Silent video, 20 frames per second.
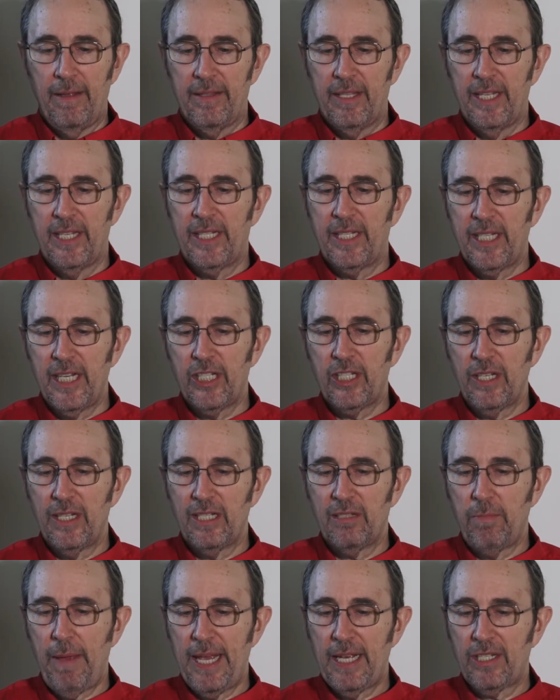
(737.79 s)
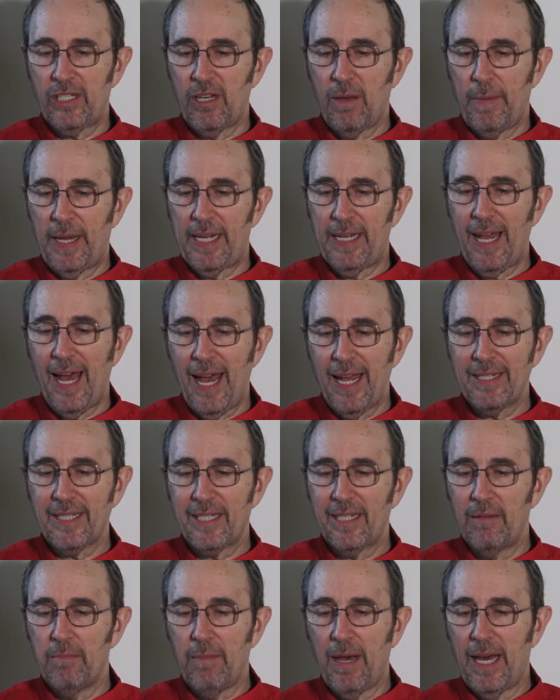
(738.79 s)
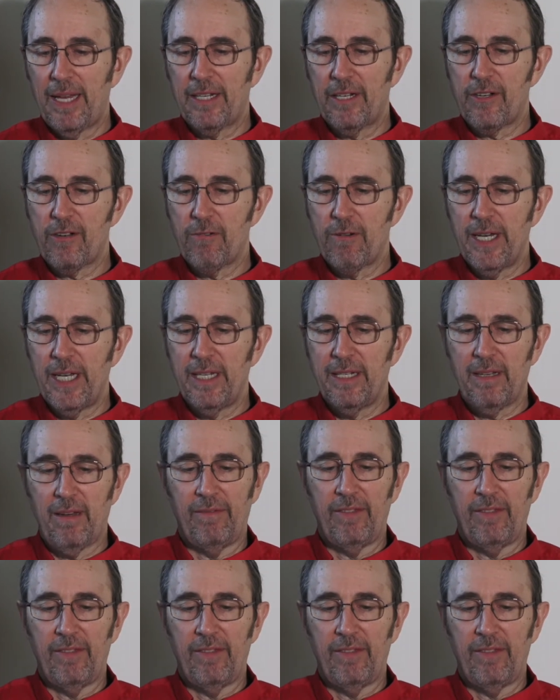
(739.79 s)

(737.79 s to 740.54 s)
The decision is based on my constant monitoring